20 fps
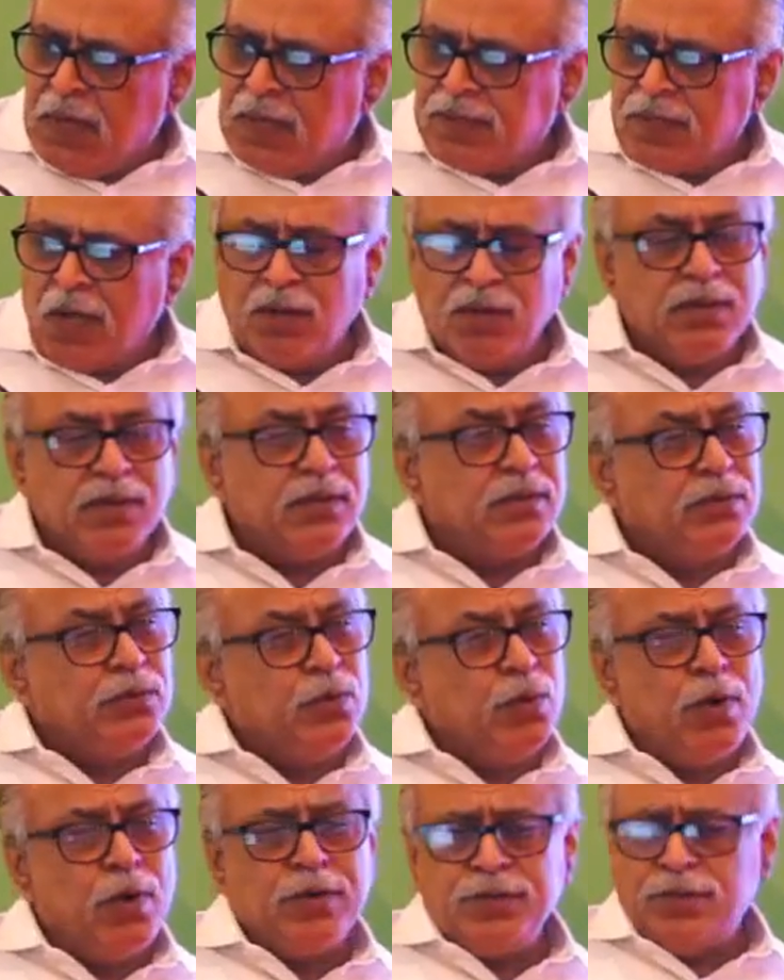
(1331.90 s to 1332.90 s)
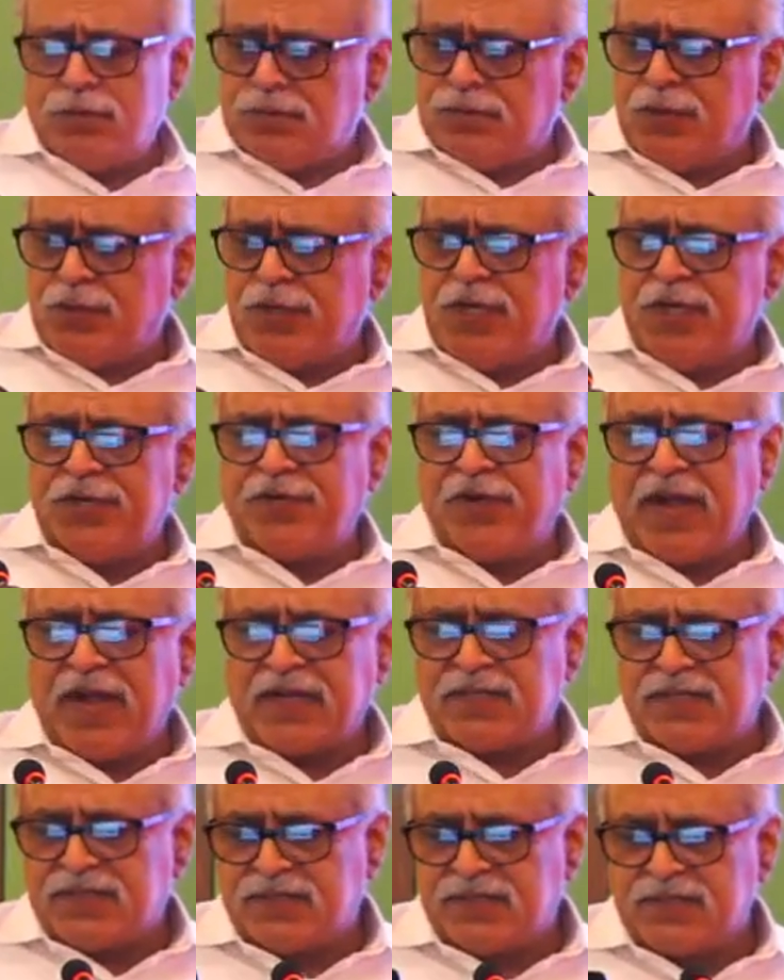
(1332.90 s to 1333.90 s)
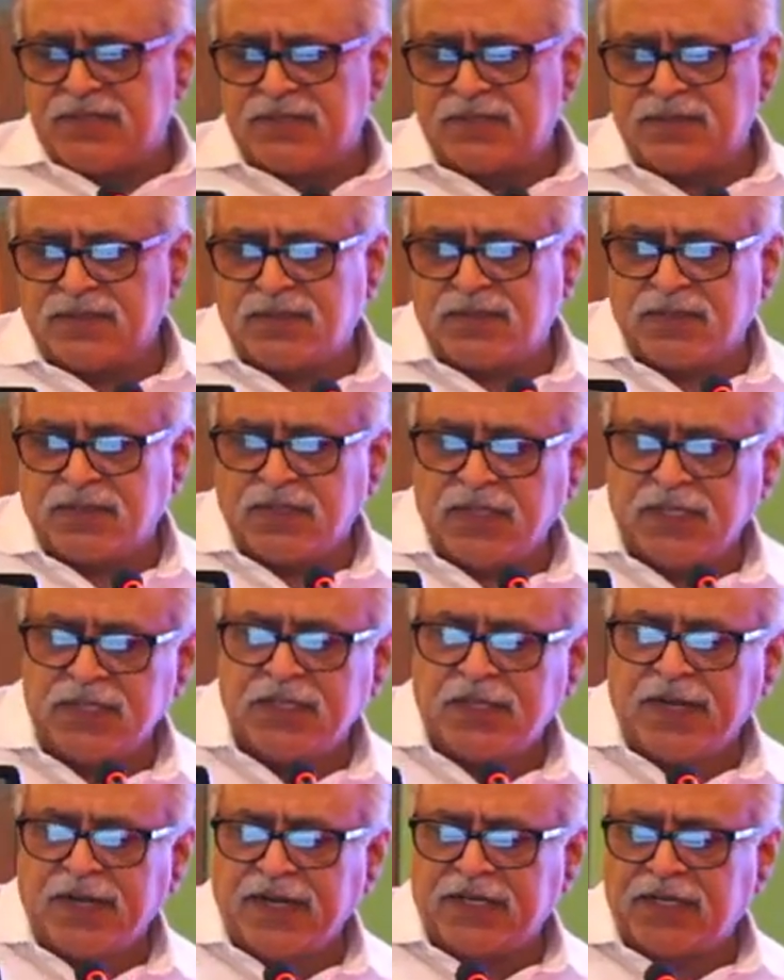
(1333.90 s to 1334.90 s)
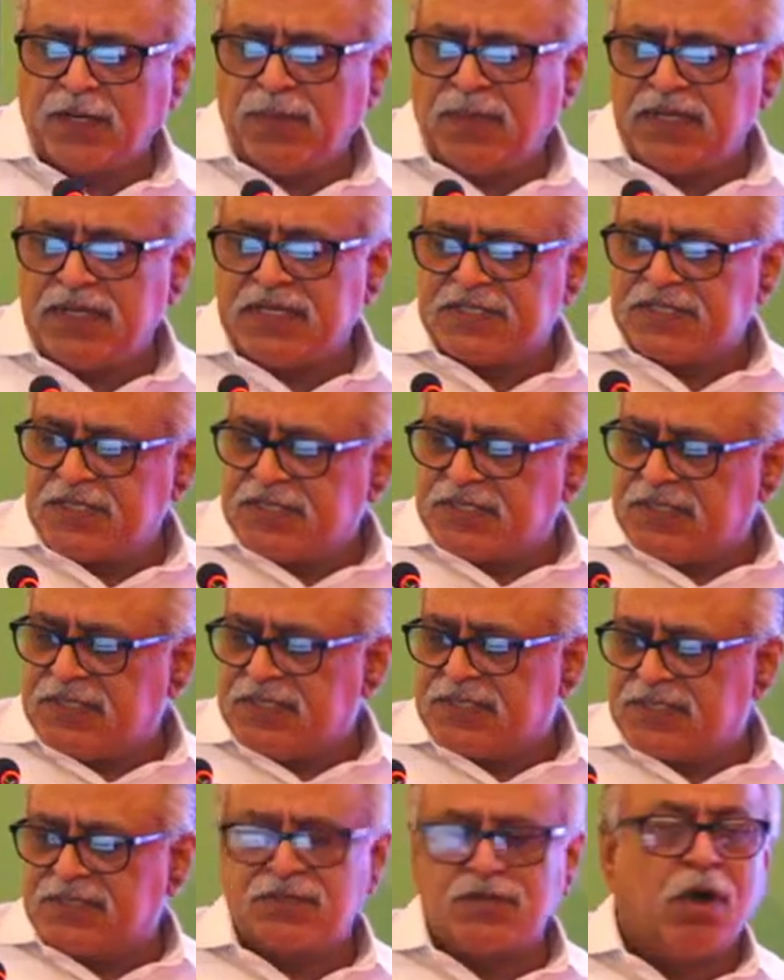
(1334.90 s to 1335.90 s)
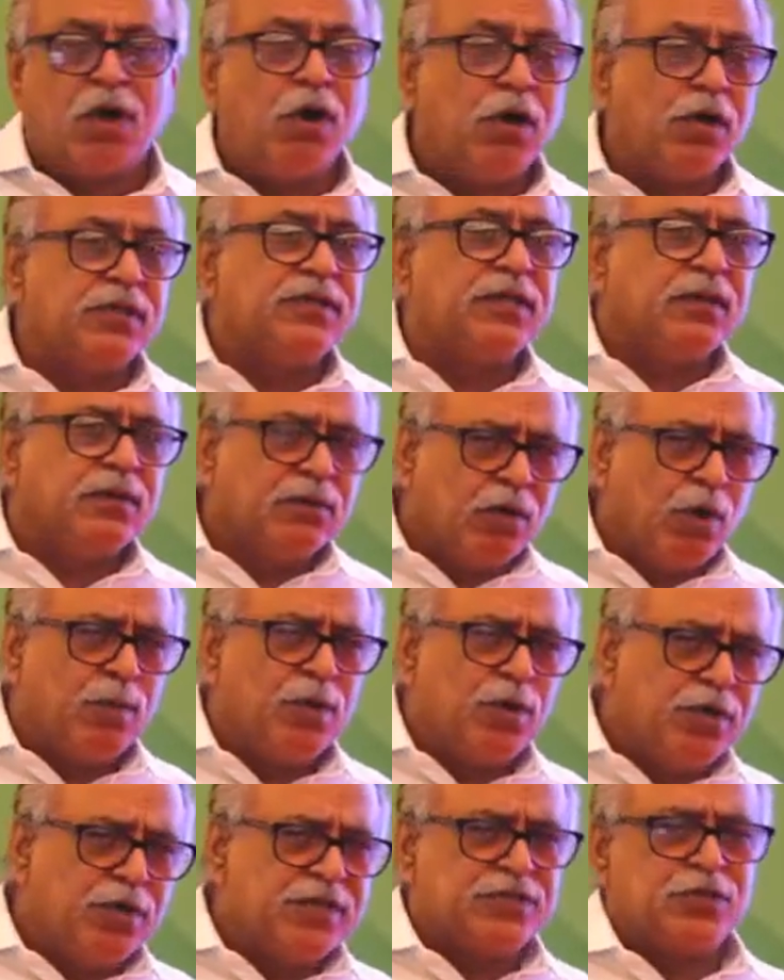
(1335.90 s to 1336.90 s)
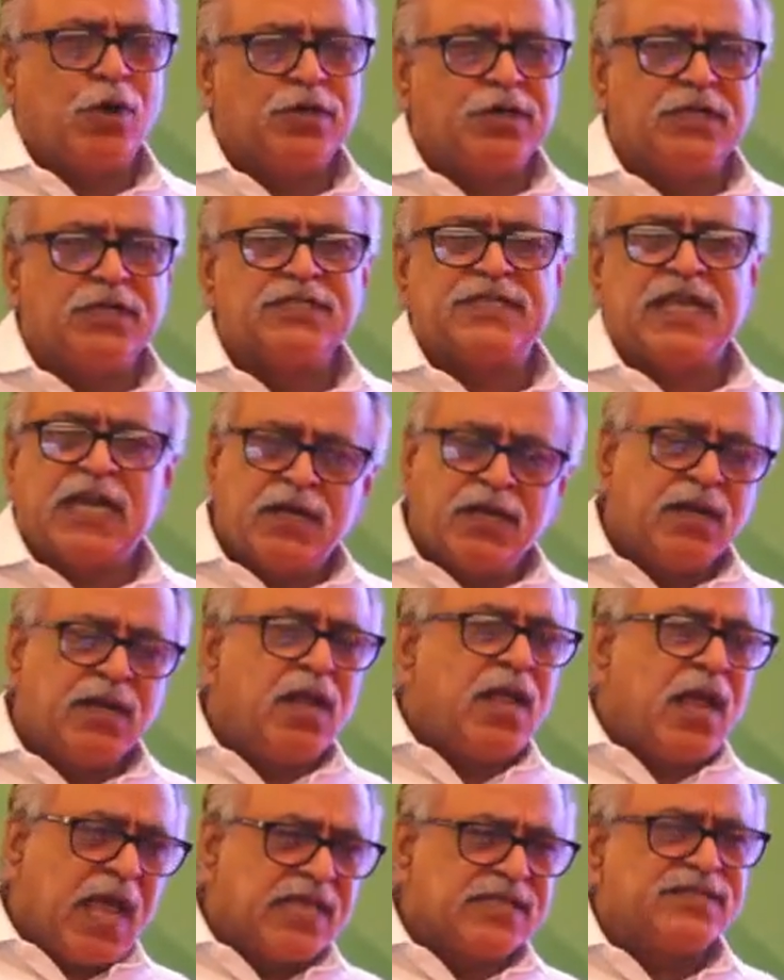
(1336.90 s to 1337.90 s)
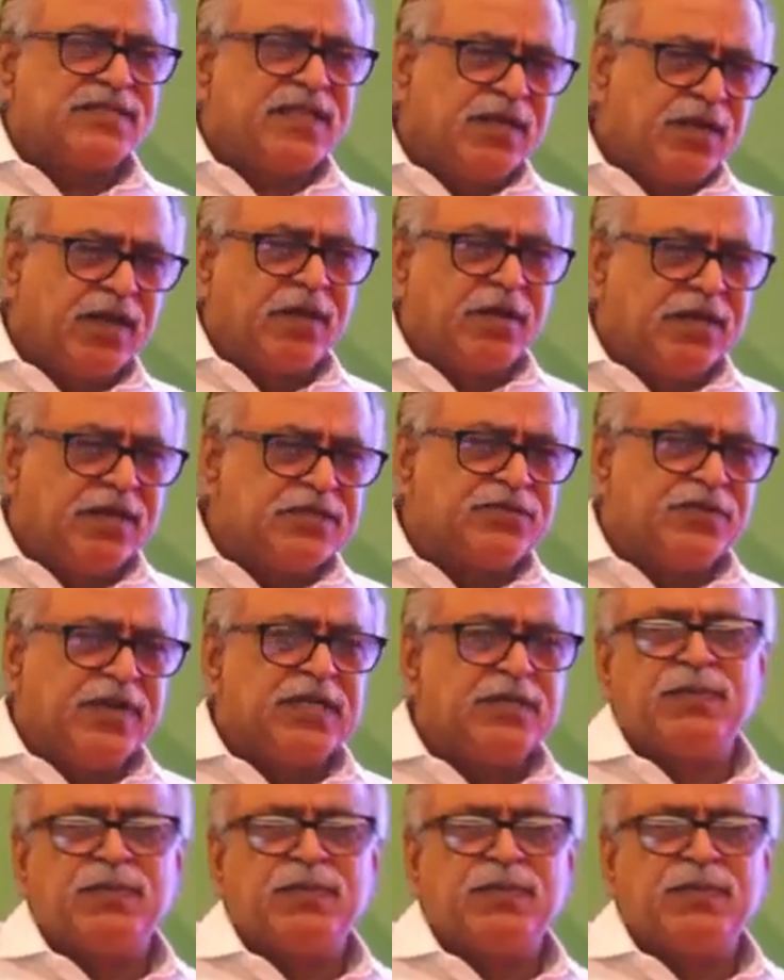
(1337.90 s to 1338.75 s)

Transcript: Now, lower urinary tracts incorrectable diseases or the glomerular disorders has the recurrence rate,